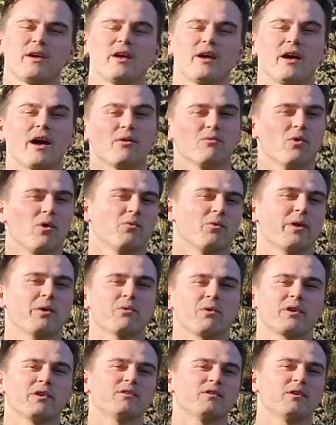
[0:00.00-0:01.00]
And what we want
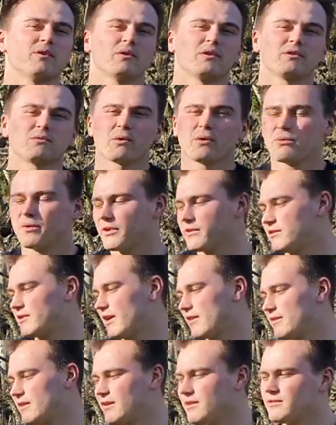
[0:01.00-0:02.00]
to do is we want to send
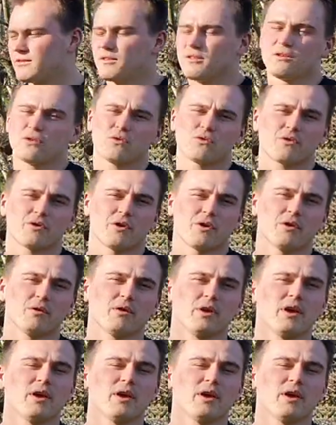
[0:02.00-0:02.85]
these to the crew